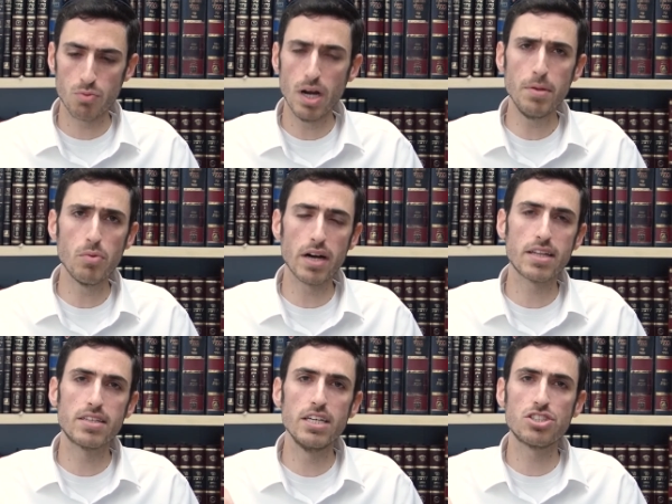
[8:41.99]
Rebbe wanted
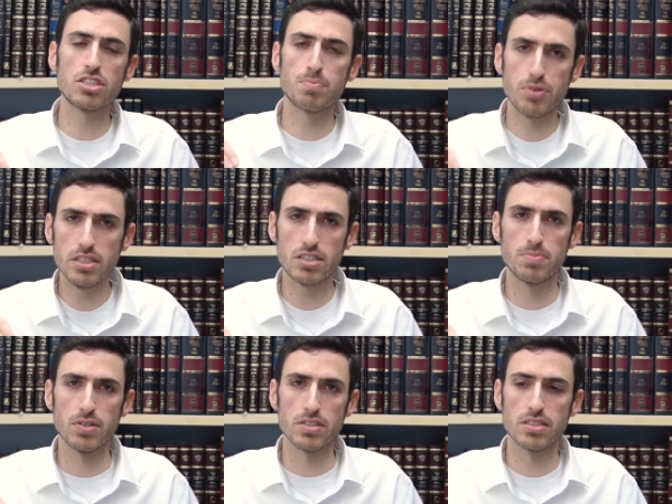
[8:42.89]
to teach us
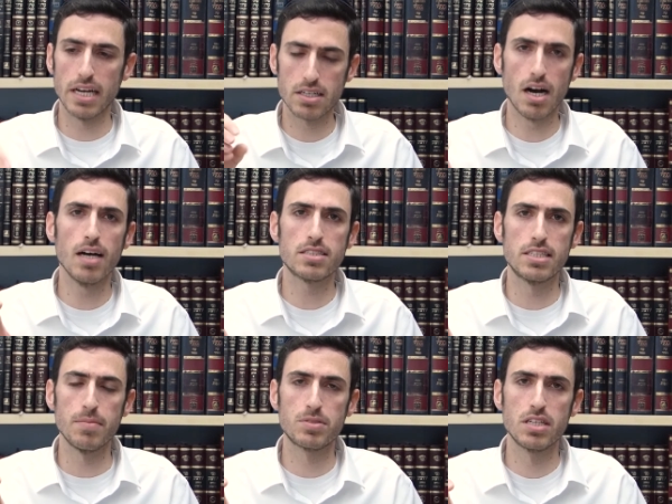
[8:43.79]
principles and
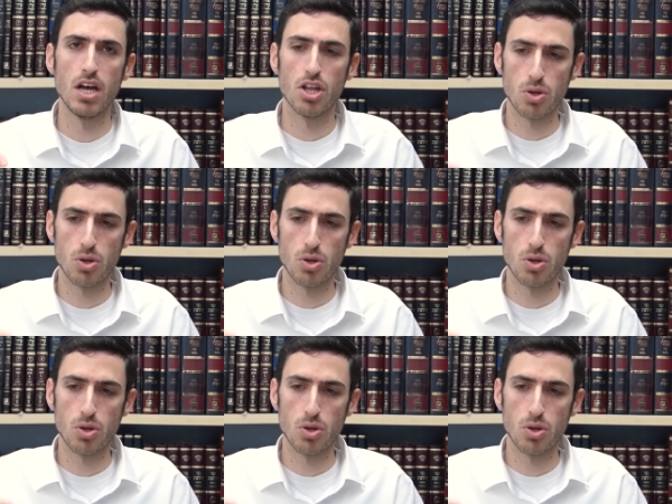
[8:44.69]
concepts.